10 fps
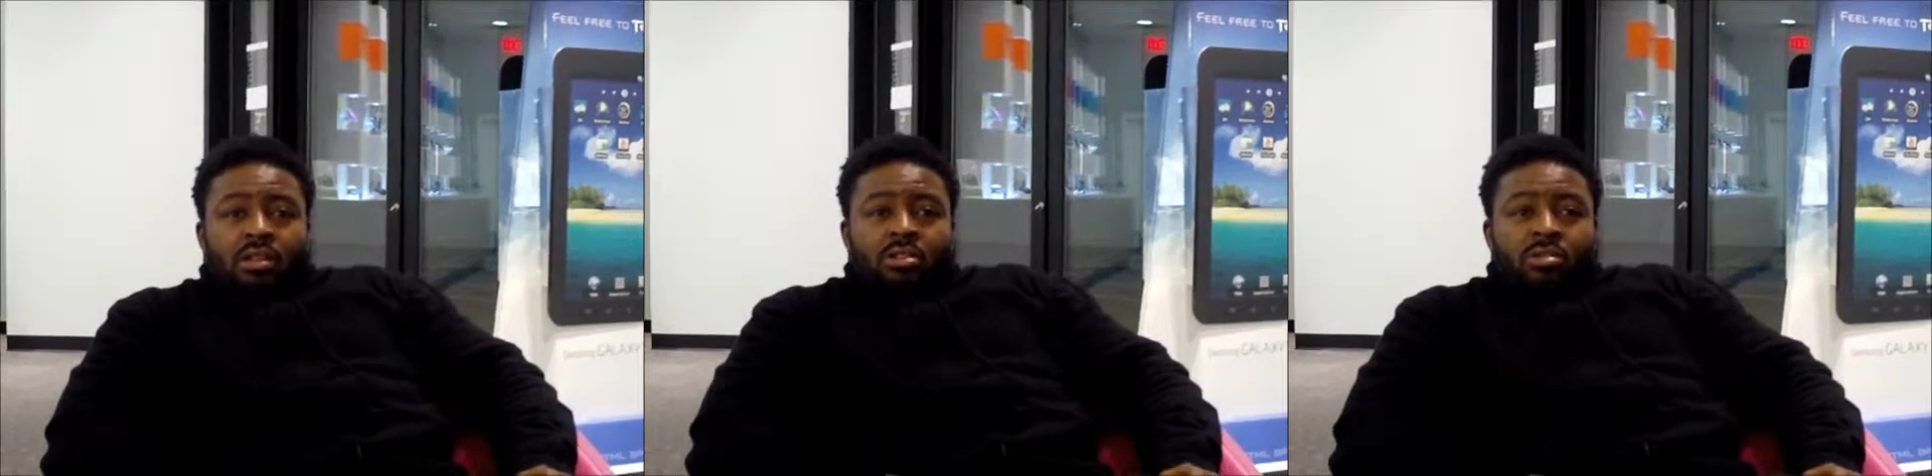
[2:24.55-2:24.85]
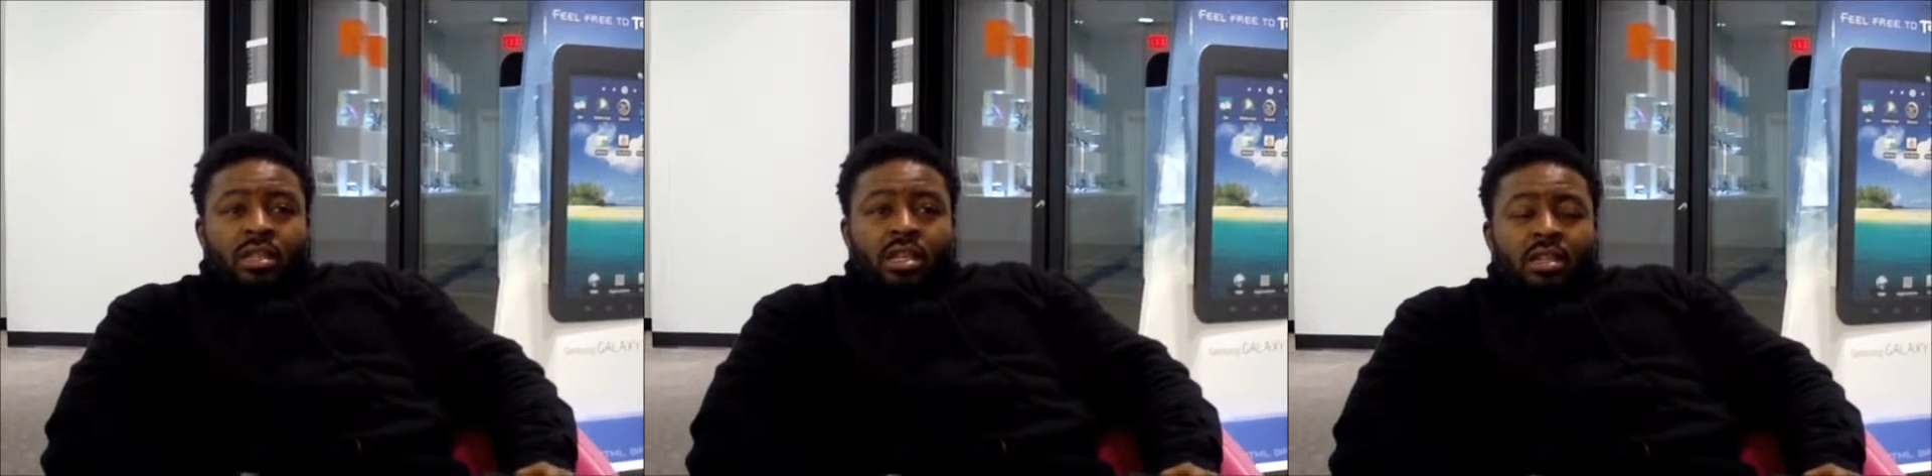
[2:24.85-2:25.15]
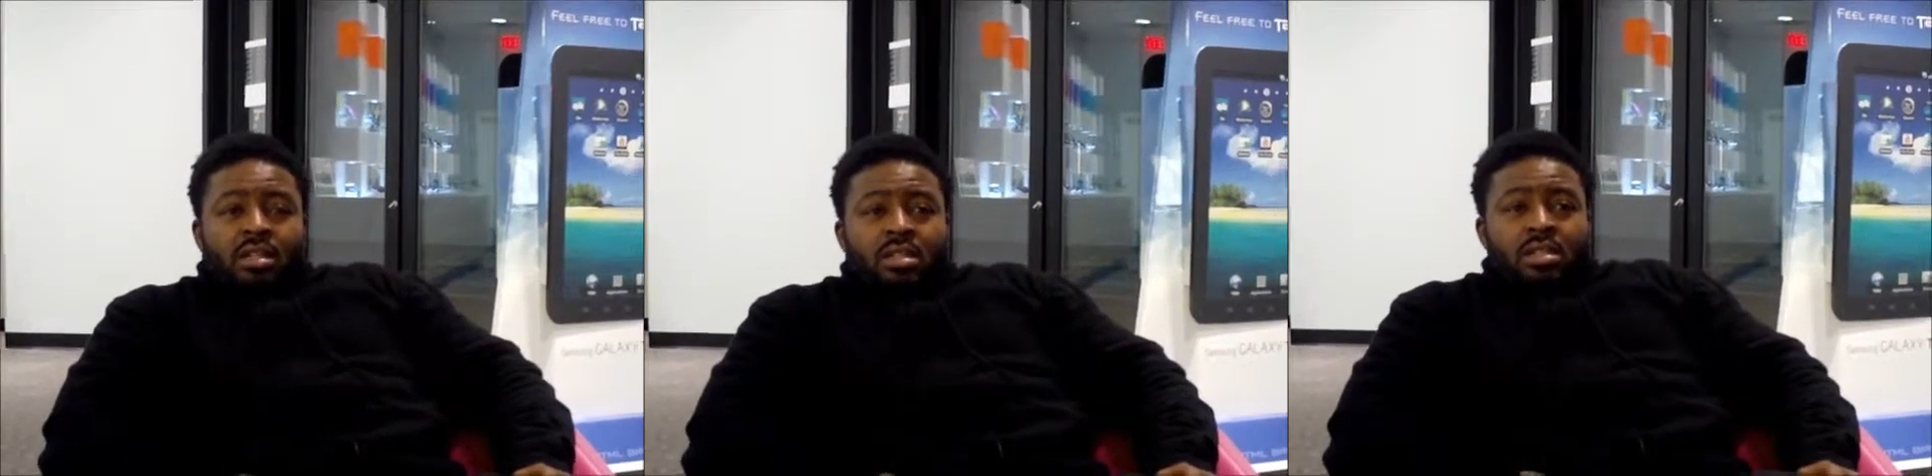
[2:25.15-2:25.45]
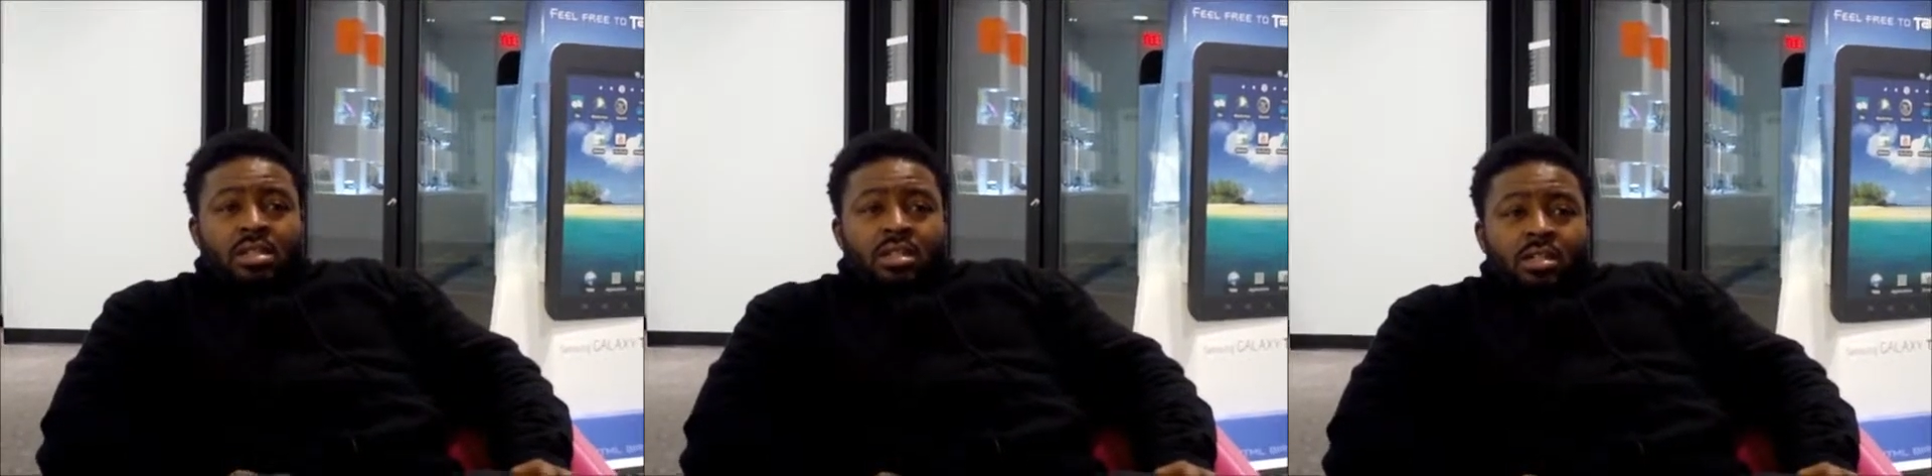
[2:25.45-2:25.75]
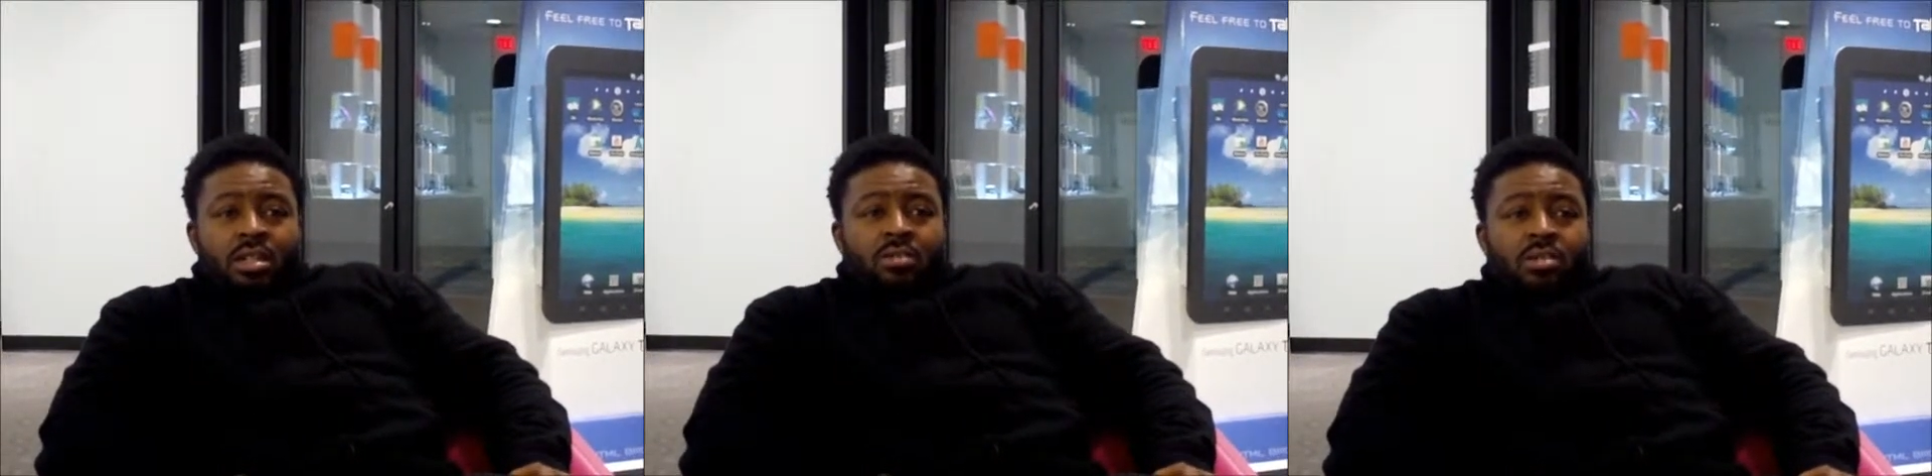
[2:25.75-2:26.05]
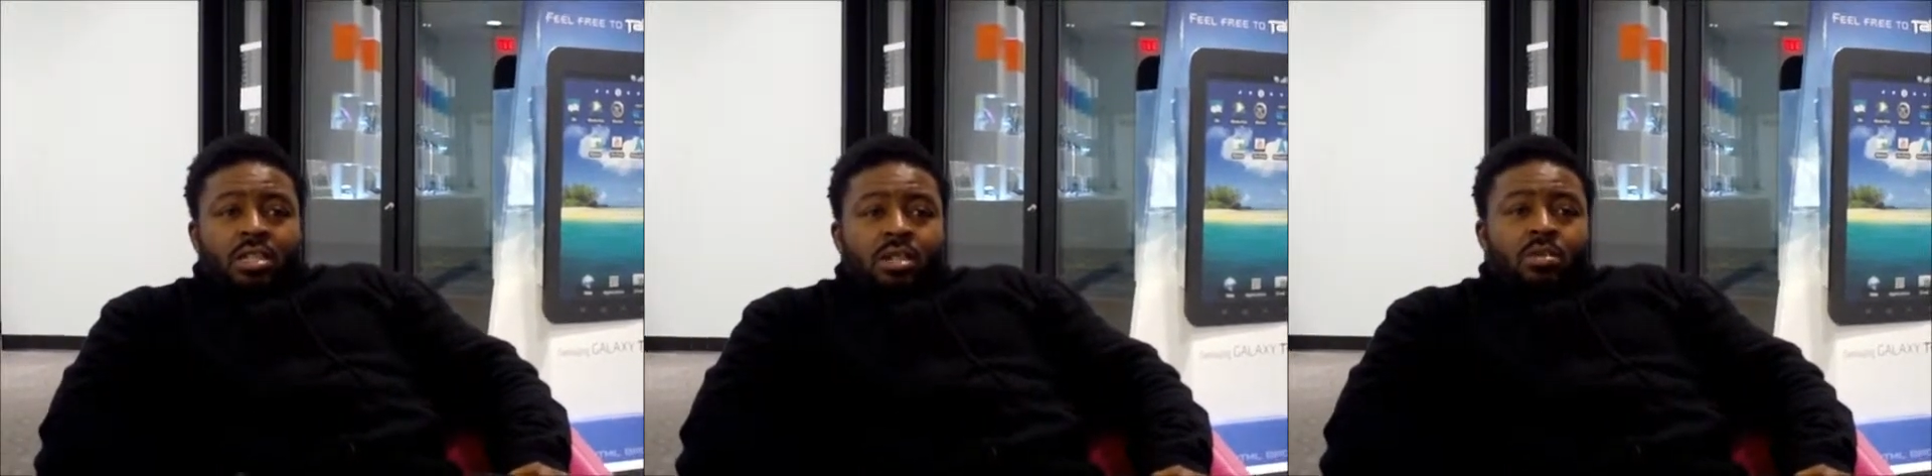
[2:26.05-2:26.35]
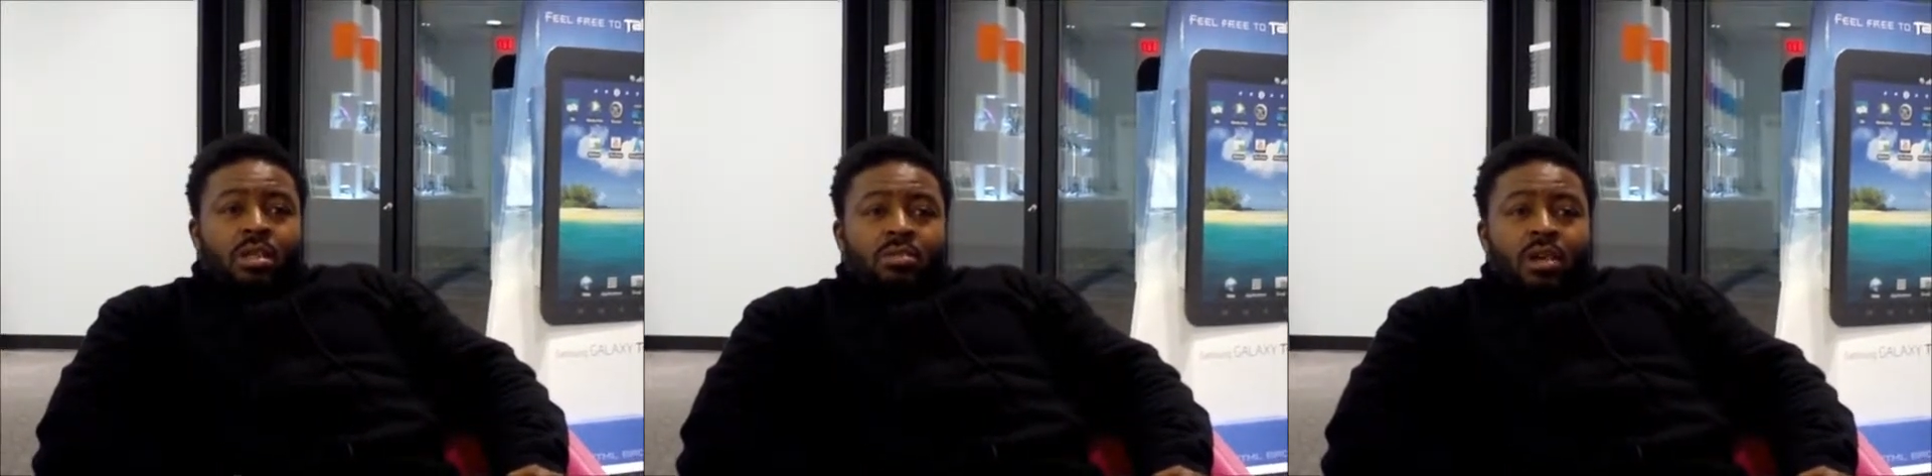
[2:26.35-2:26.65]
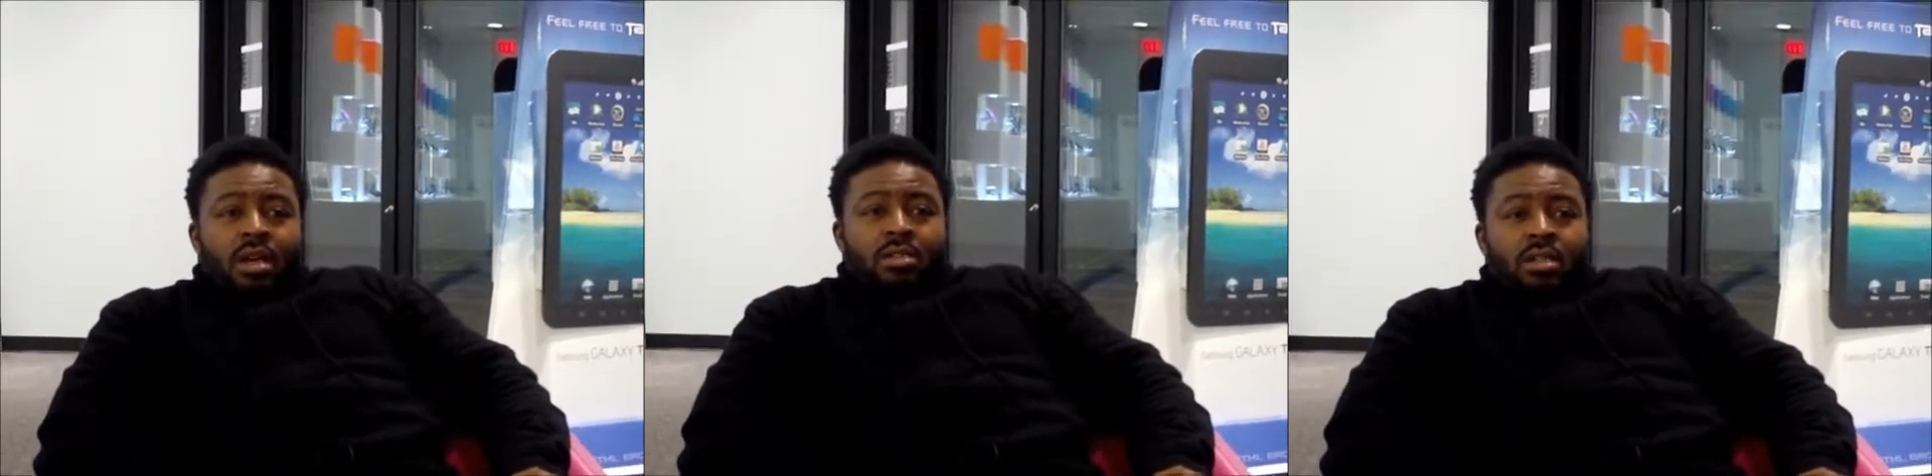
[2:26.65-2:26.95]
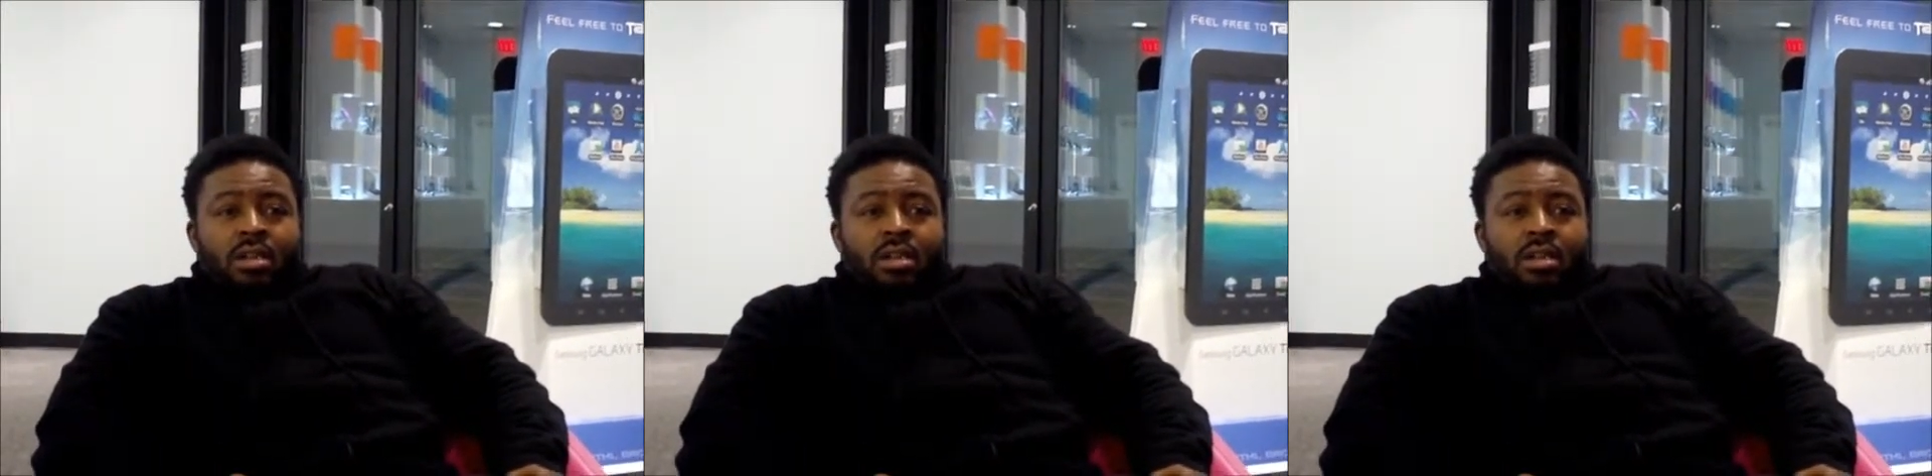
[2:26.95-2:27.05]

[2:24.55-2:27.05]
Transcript: what I'm saying? We did one around